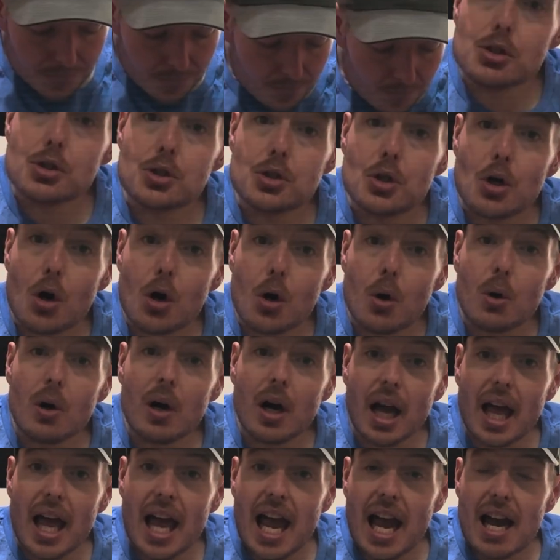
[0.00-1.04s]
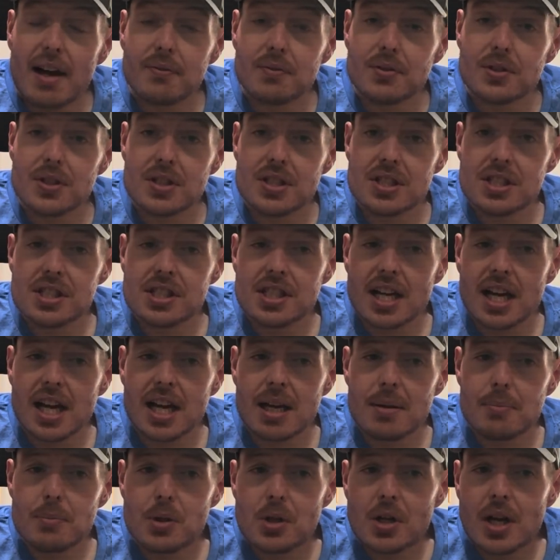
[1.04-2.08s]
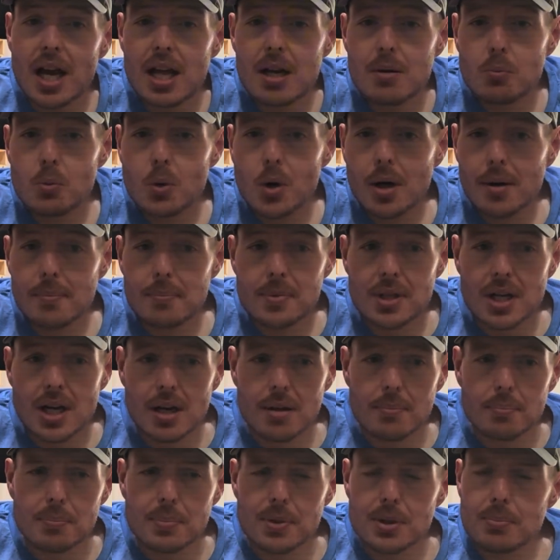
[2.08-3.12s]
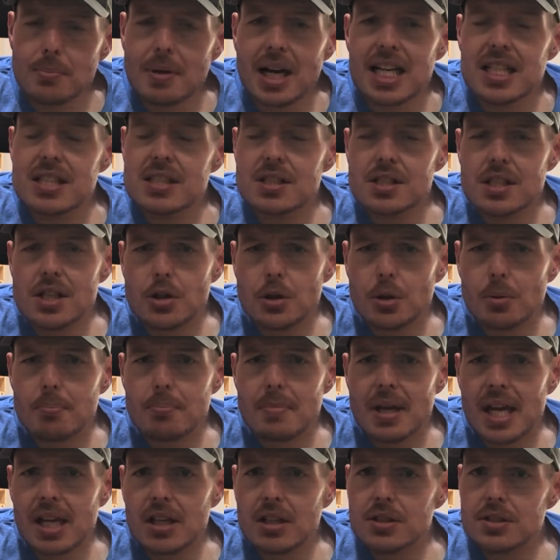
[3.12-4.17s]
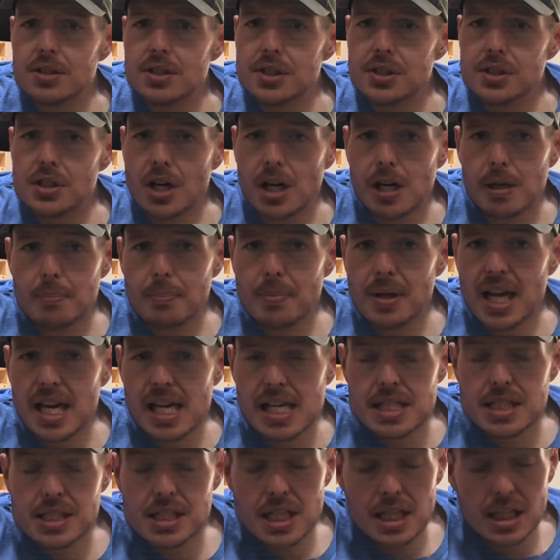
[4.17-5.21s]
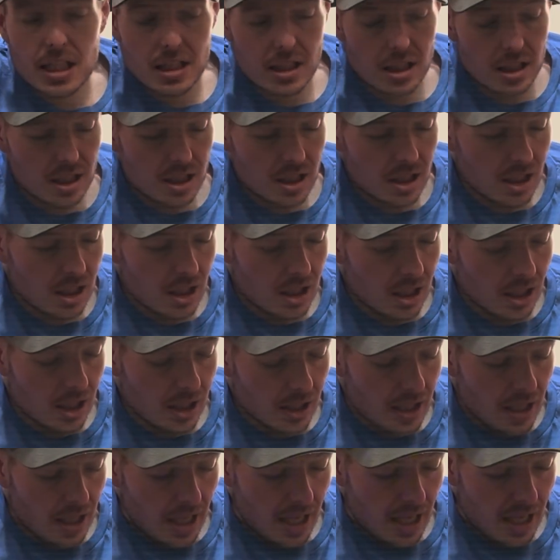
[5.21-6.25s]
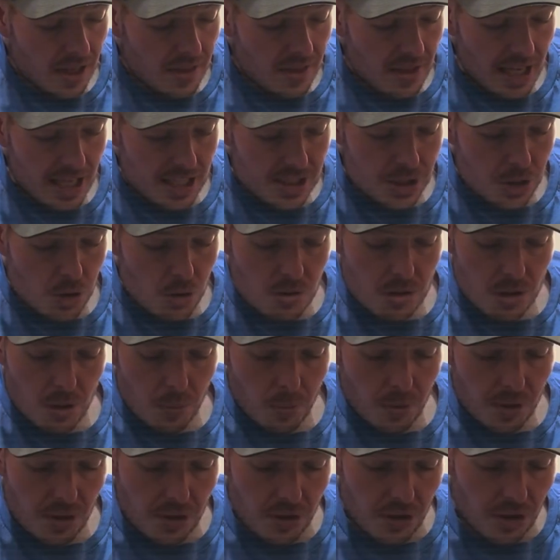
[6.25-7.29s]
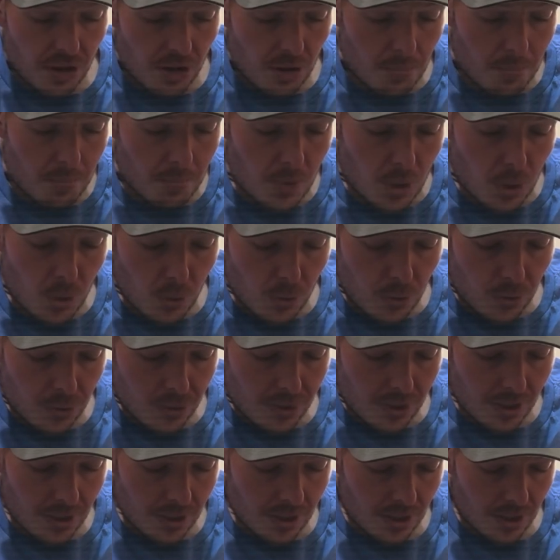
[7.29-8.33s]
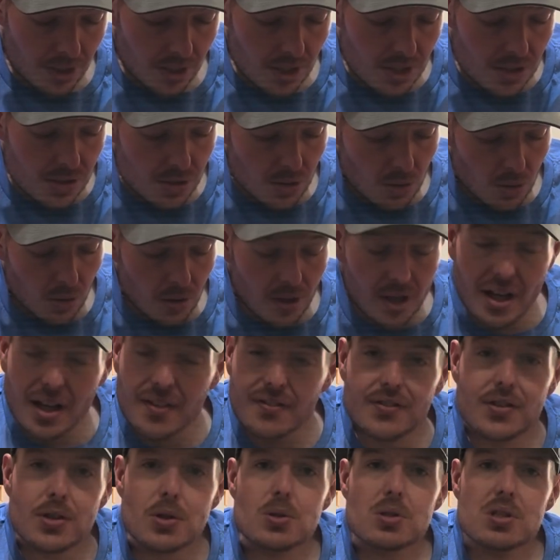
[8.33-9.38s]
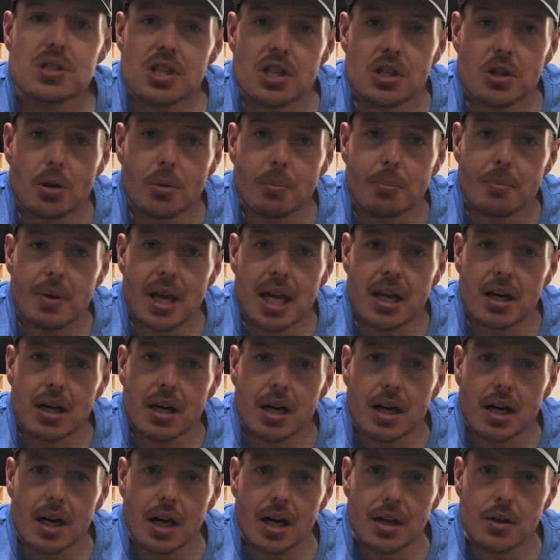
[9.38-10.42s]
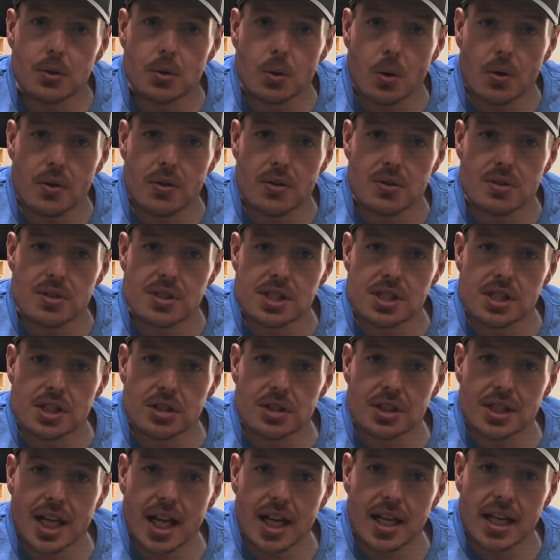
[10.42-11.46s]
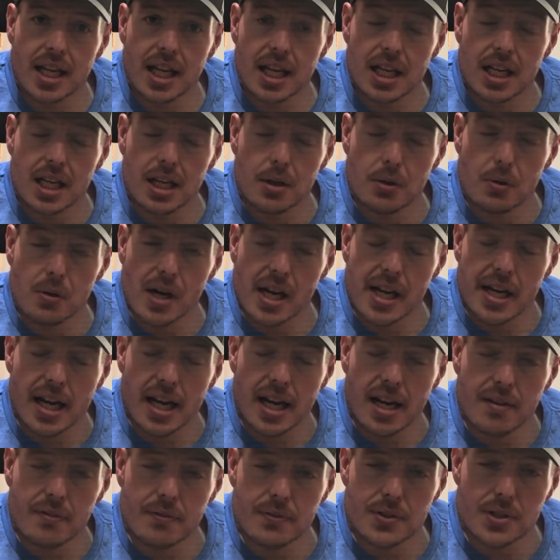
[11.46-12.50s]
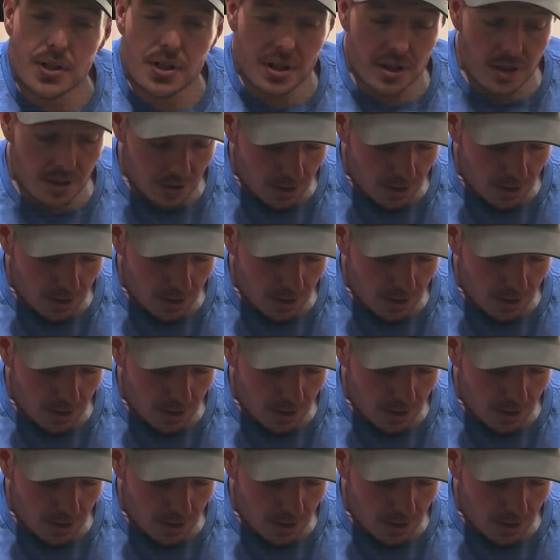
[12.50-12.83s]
So after this time, you got them warmed up. You might see your males start pacing, and that's usually when they're in the mood. So if you see your northern still not eating right after,